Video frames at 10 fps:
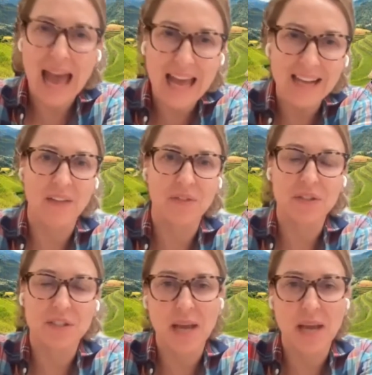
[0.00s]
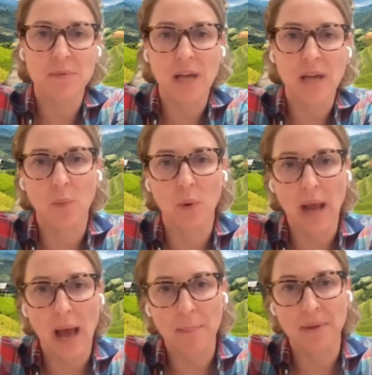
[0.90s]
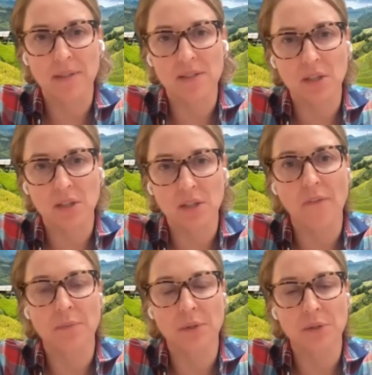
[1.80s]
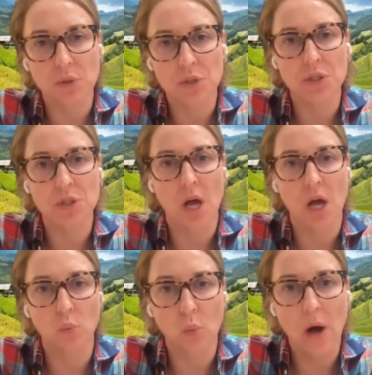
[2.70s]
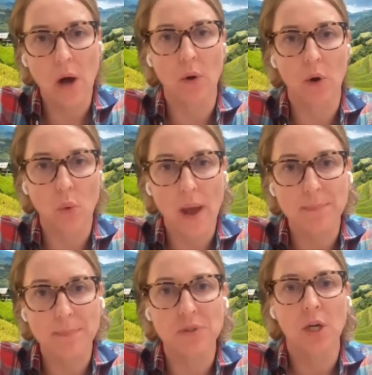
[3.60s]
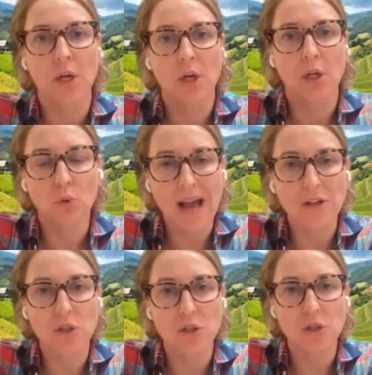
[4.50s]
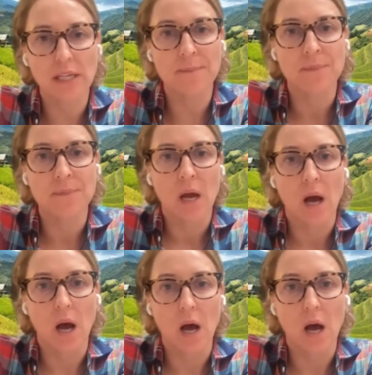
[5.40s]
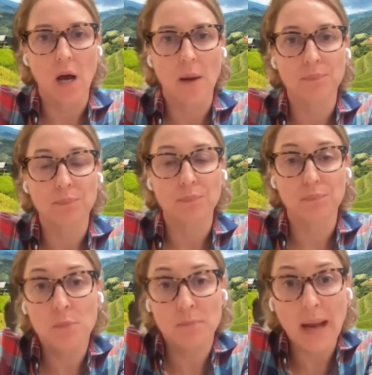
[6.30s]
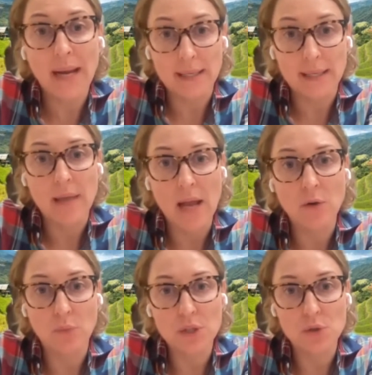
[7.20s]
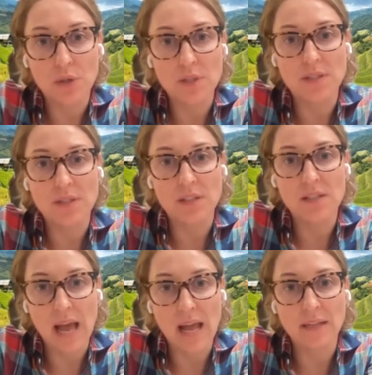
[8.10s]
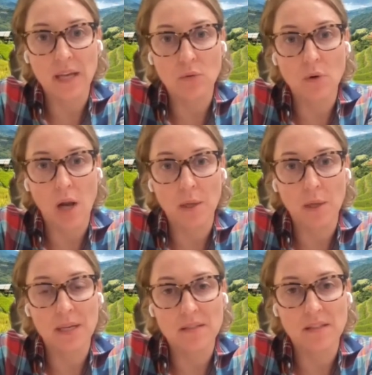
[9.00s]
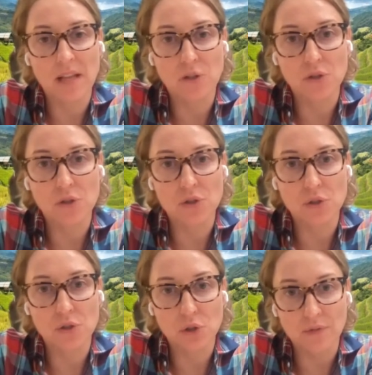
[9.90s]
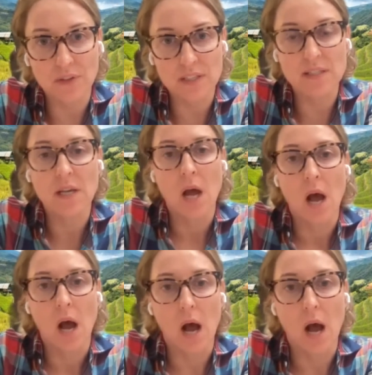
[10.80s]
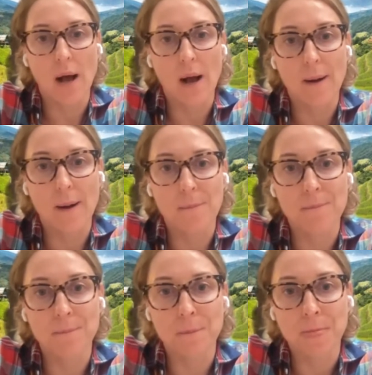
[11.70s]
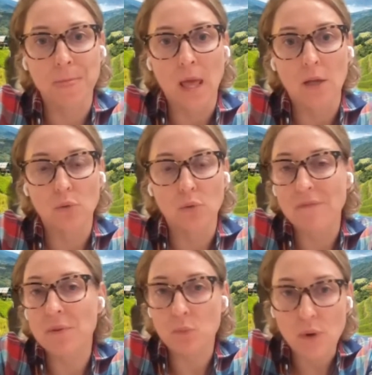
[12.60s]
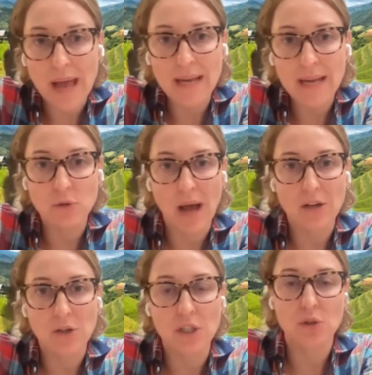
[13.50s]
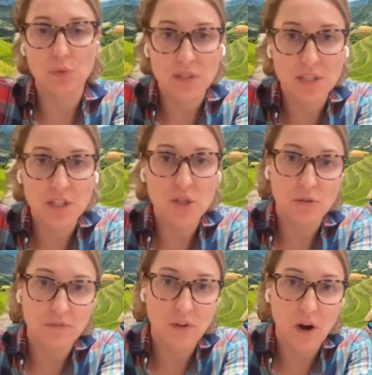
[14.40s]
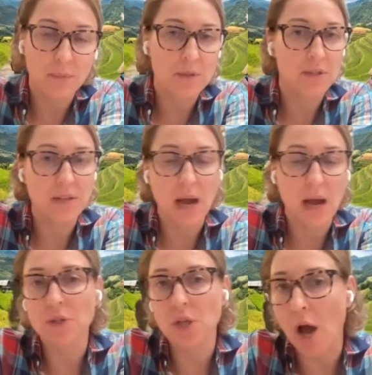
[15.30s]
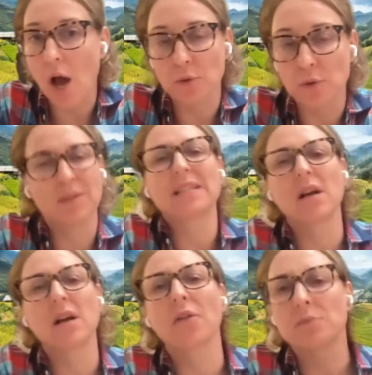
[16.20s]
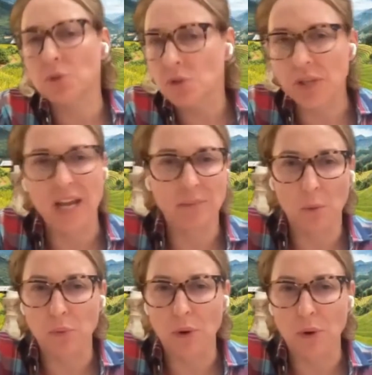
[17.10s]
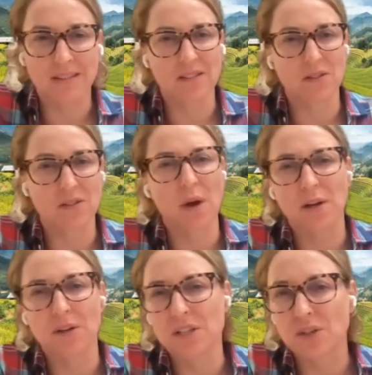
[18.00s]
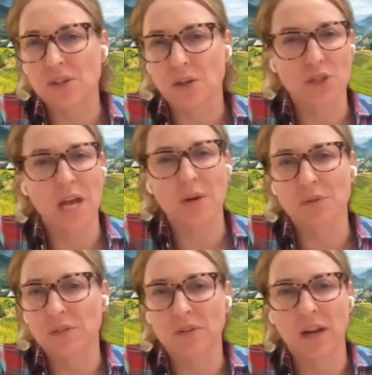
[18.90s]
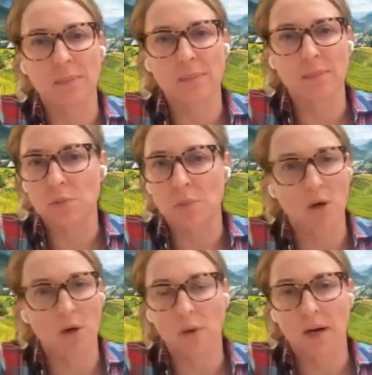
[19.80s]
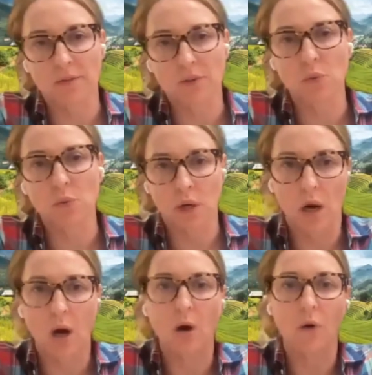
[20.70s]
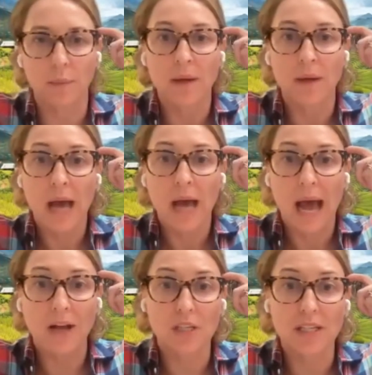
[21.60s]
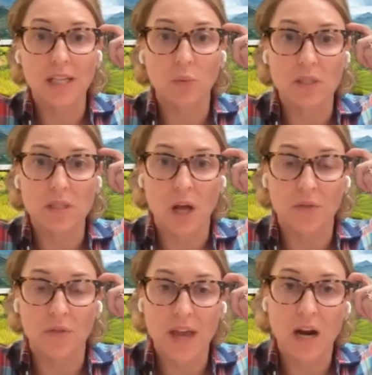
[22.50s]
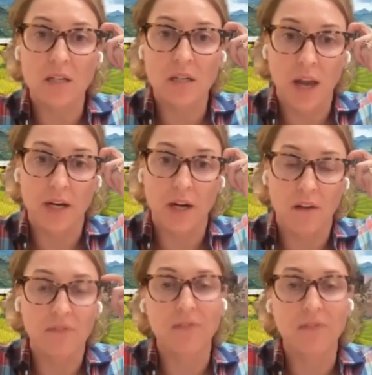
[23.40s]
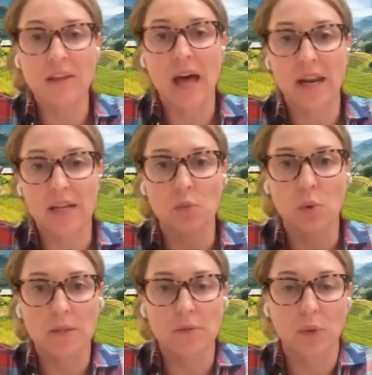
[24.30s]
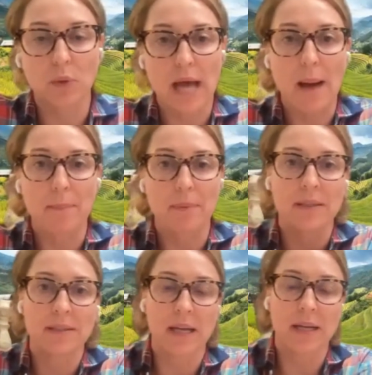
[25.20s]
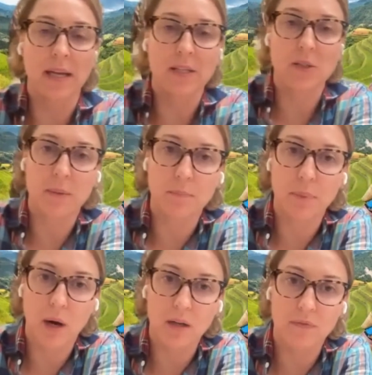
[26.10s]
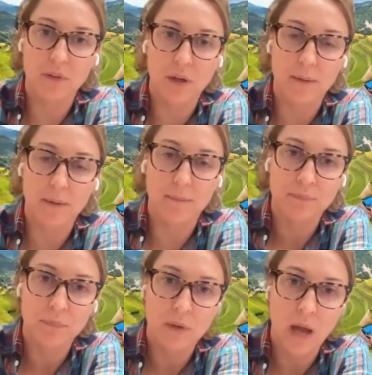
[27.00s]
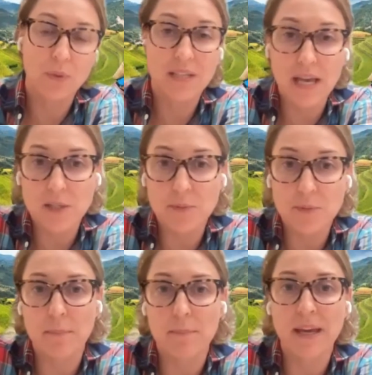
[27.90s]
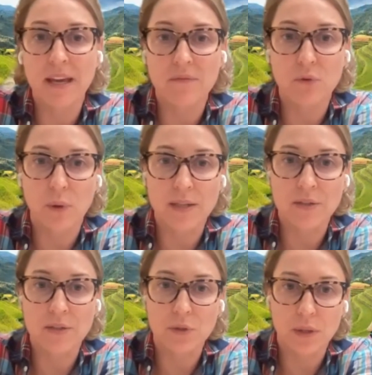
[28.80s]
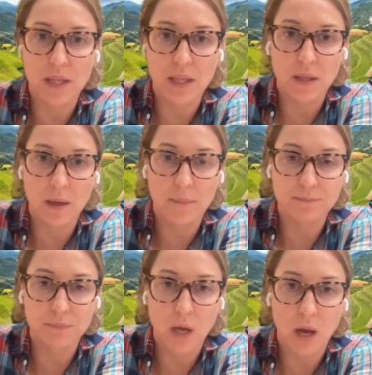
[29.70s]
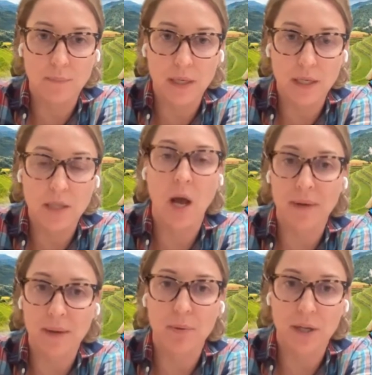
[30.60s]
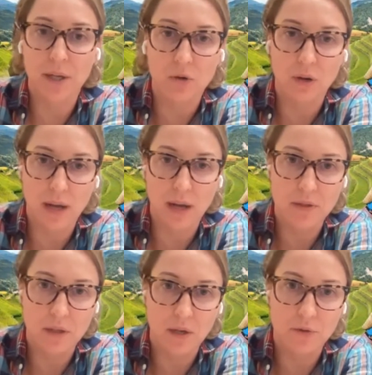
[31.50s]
and at the same time, what happened is the government was not well equipped to actually um, put money and resources and the agronomy extension service um, to have them ready to actually transition the farmers towards other, let's call them sustainable practices, whether these are regenerative, climate smart, whatever you want to call them. Actually, that was not there, not enough. And that is what, what happened and has been part of the I would say has been a big influencer within yeah. the um, economic and political collapse